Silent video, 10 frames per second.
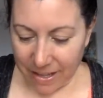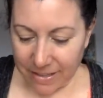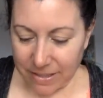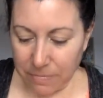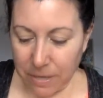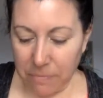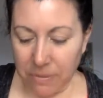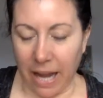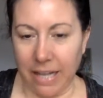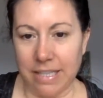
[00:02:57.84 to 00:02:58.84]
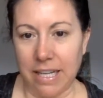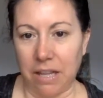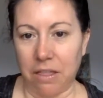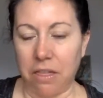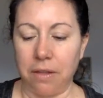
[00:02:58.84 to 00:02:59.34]
September
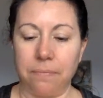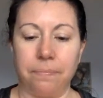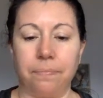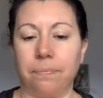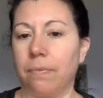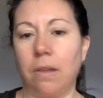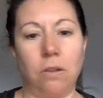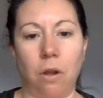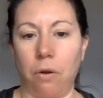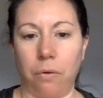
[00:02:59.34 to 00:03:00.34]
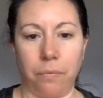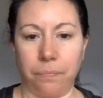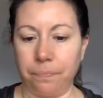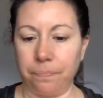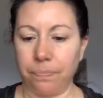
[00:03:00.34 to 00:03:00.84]
19th. No,
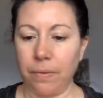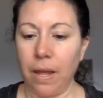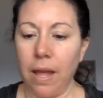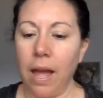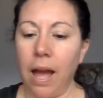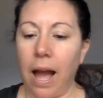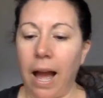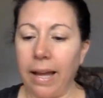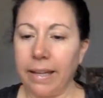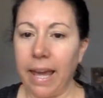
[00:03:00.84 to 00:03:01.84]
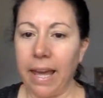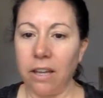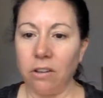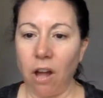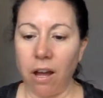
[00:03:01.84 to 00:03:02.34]
I
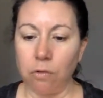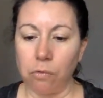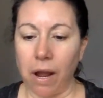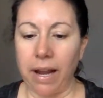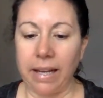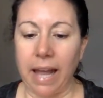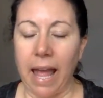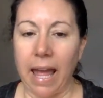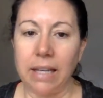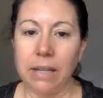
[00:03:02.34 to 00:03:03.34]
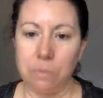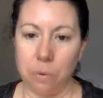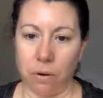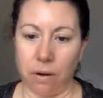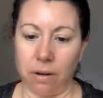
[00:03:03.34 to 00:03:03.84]
cannot write any
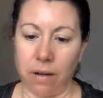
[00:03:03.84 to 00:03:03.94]
more